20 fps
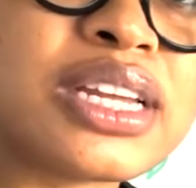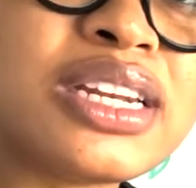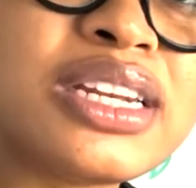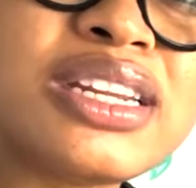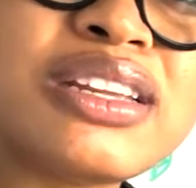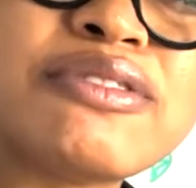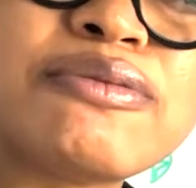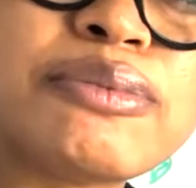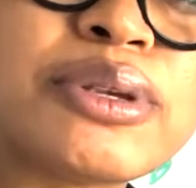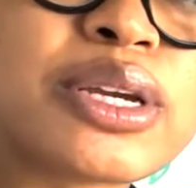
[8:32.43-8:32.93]

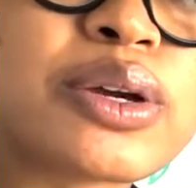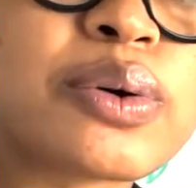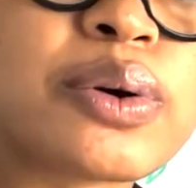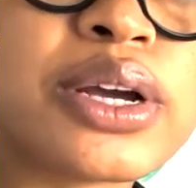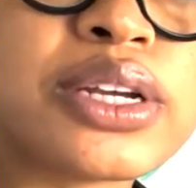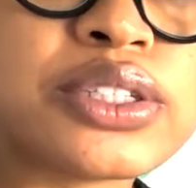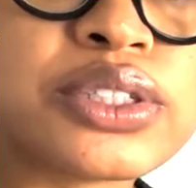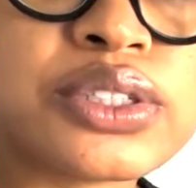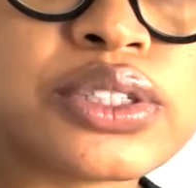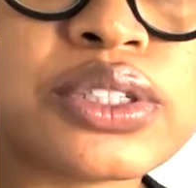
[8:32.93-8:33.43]
and leave me
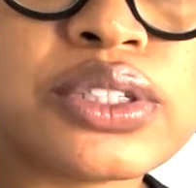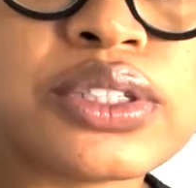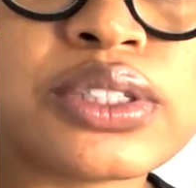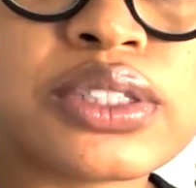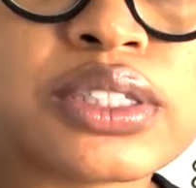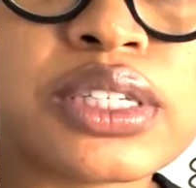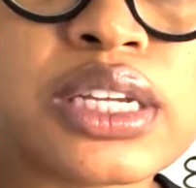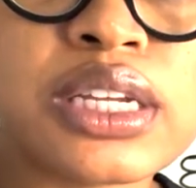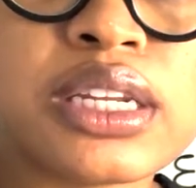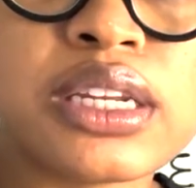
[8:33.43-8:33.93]

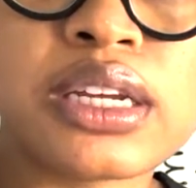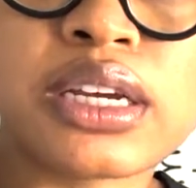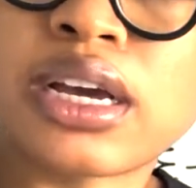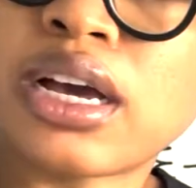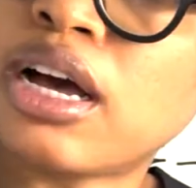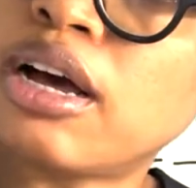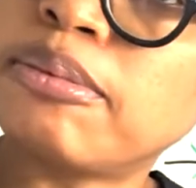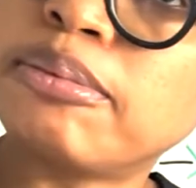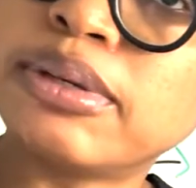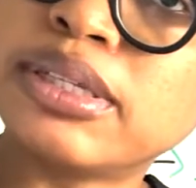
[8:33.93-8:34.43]
questions in the
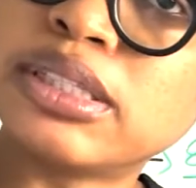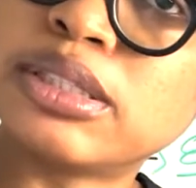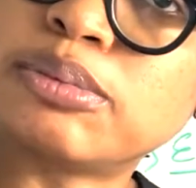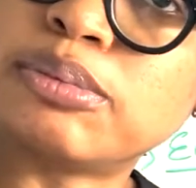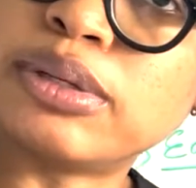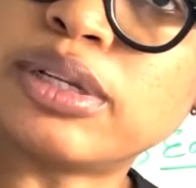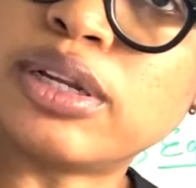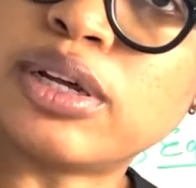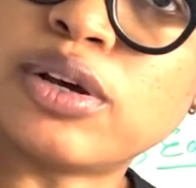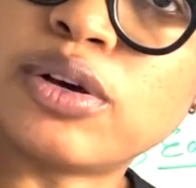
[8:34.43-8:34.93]
comments
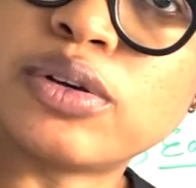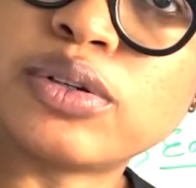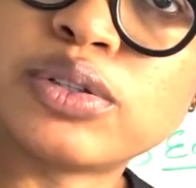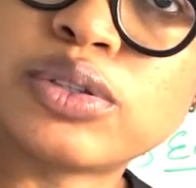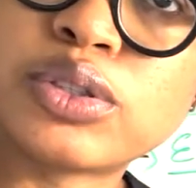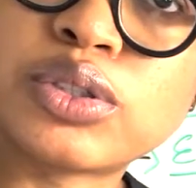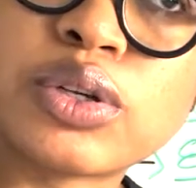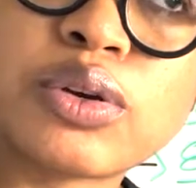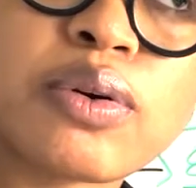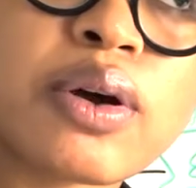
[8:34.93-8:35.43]
below
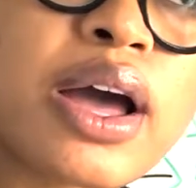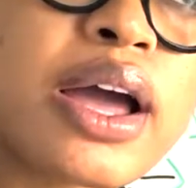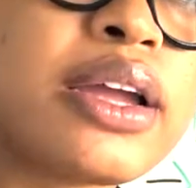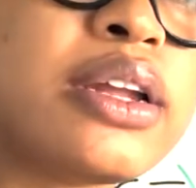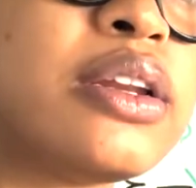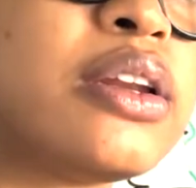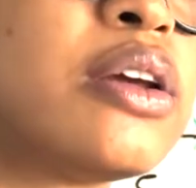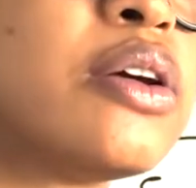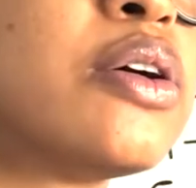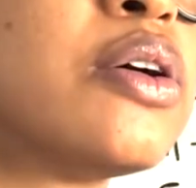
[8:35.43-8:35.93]
so
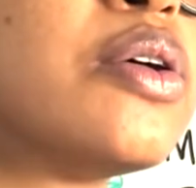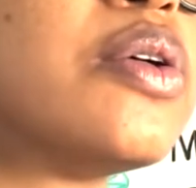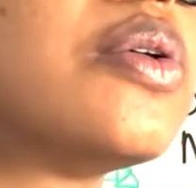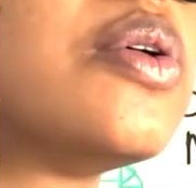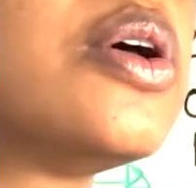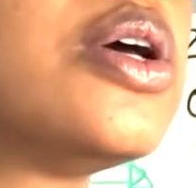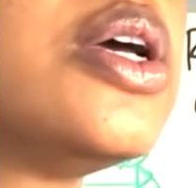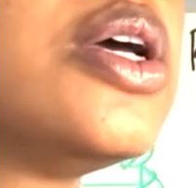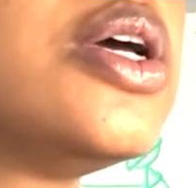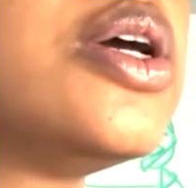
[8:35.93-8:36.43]
I know